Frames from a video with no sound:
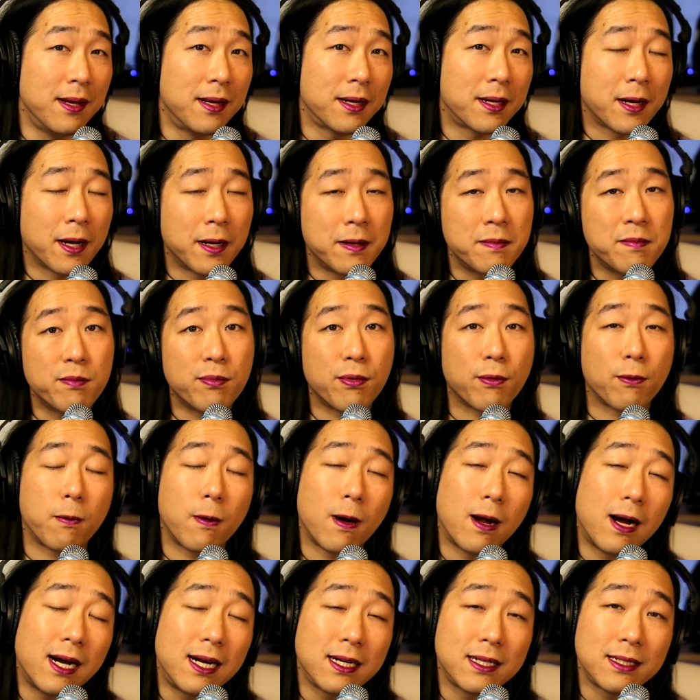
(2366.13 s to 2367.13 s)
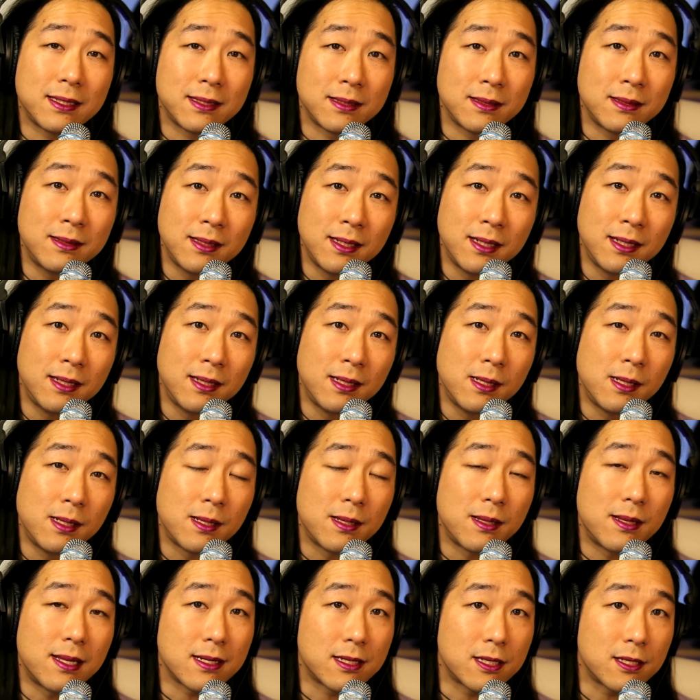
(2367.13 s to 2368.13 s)
Come broaden
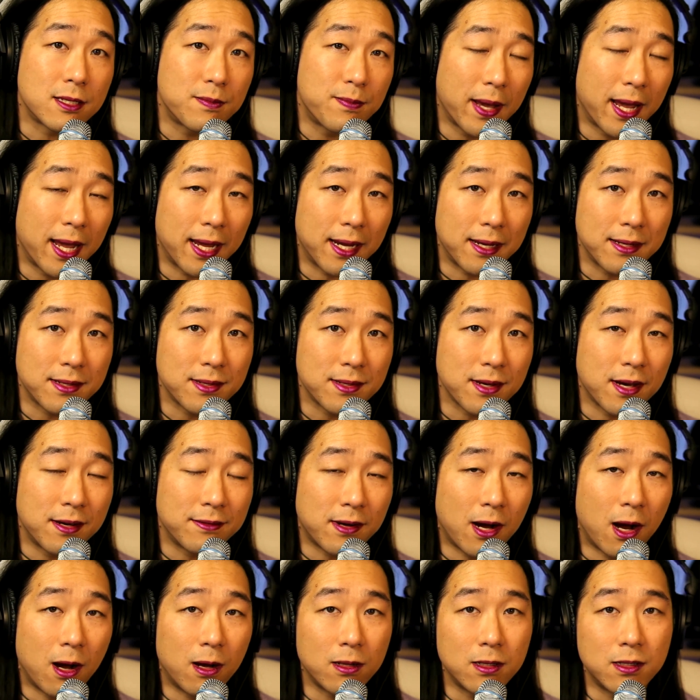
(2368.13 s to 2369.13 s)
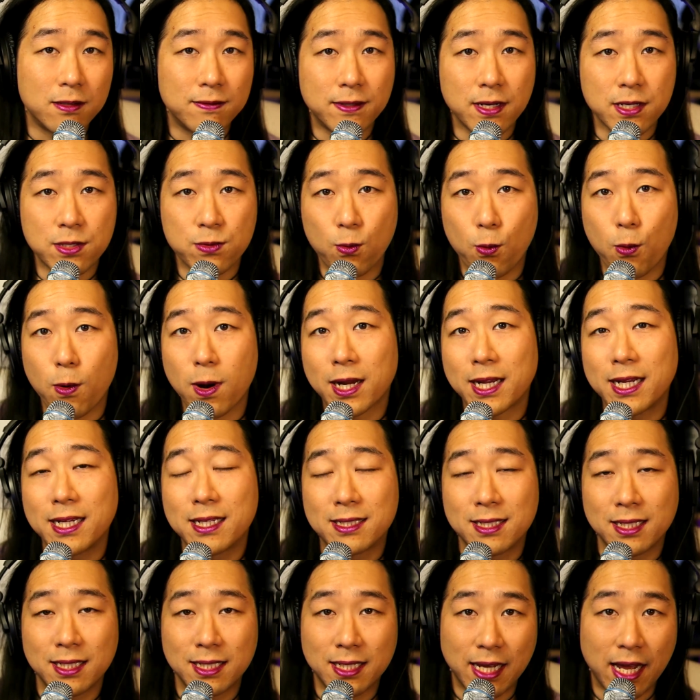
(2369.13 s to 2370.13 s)
the space of all of us working
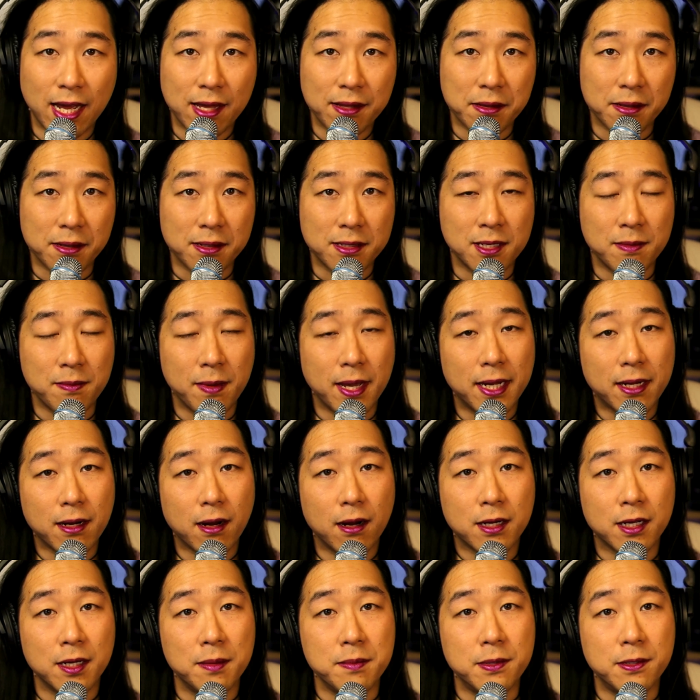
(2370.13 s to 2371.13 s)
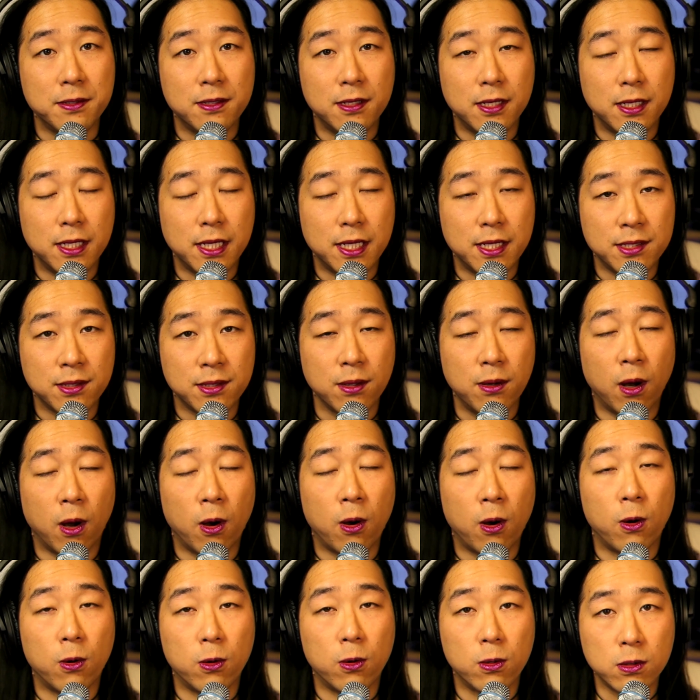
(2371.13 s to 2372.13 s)
together to make our communities
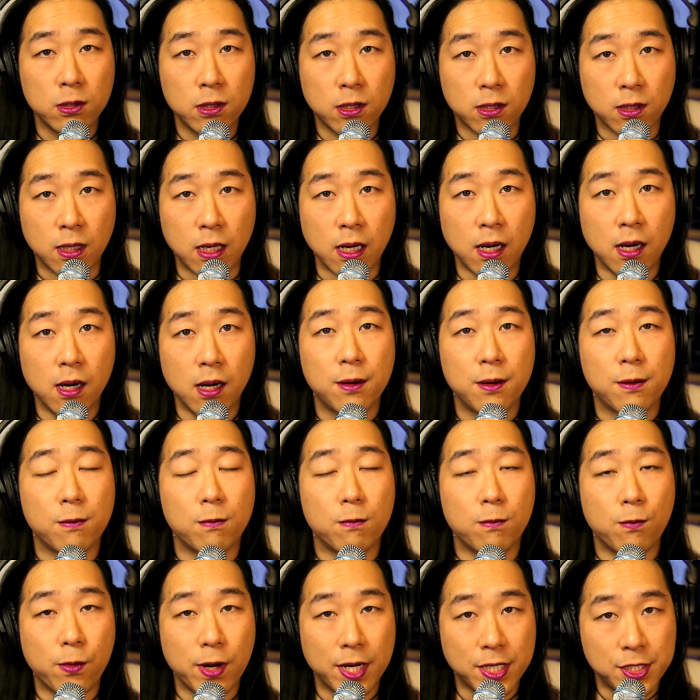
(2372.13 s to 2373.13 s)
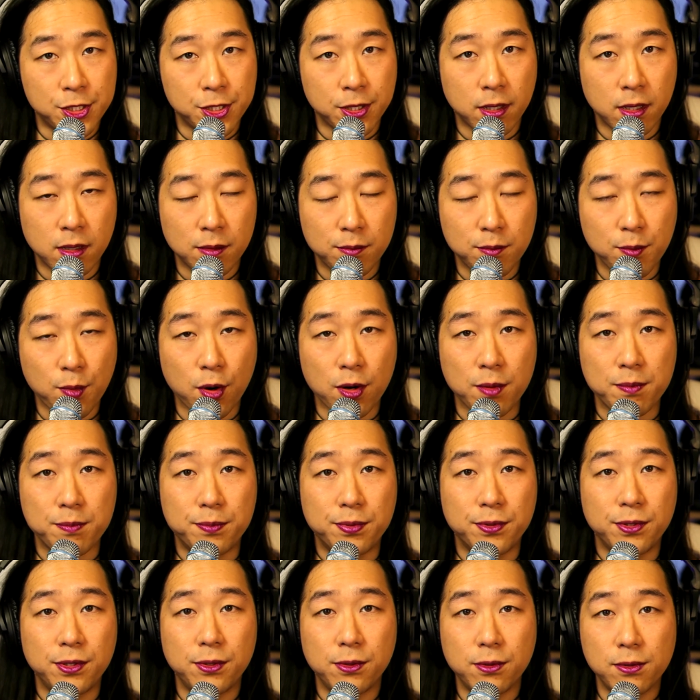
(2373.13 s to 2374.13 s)
wholer, richer, more
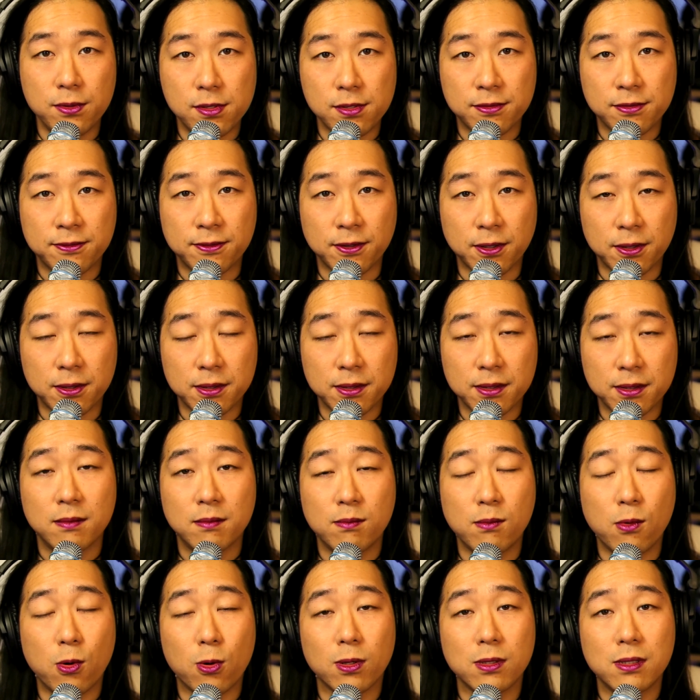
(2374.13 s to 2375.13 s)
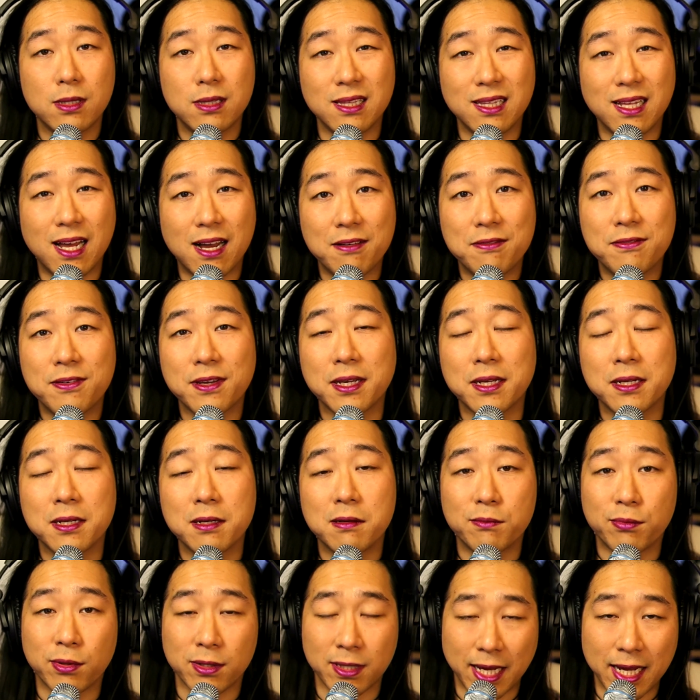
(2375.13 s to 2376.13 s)
beautiful, more loving
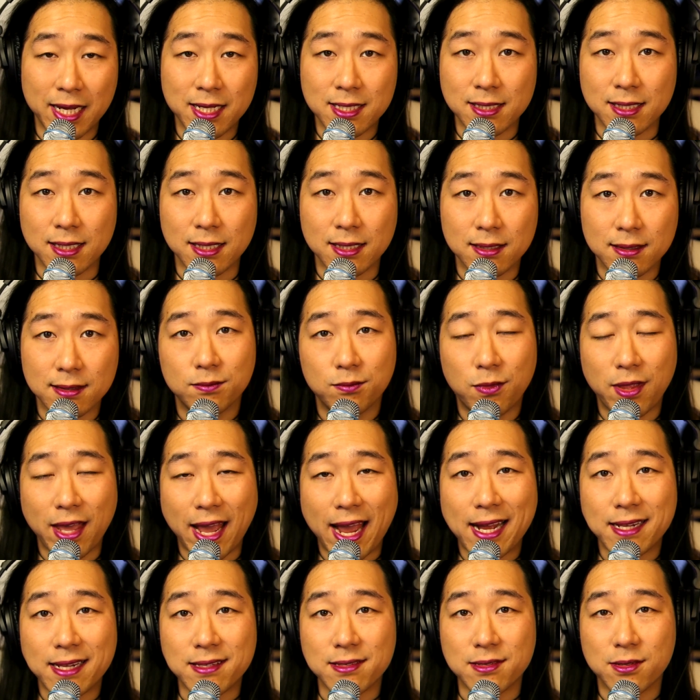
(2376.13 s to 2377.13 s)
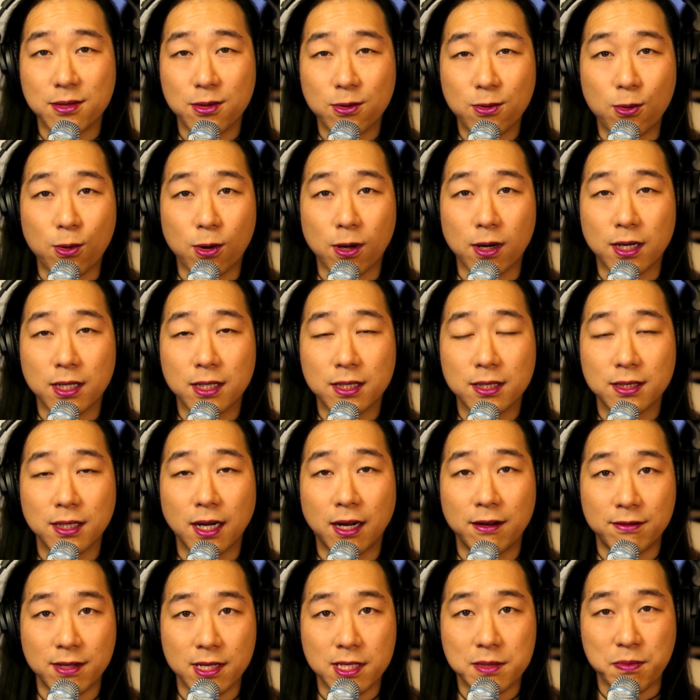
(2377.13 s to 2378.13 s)
places. That's the work
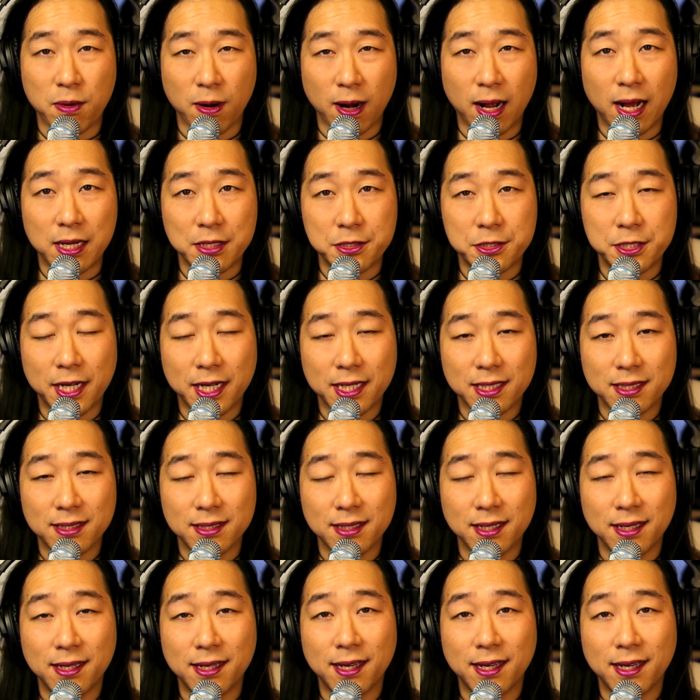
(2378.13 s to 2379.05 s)
of this project.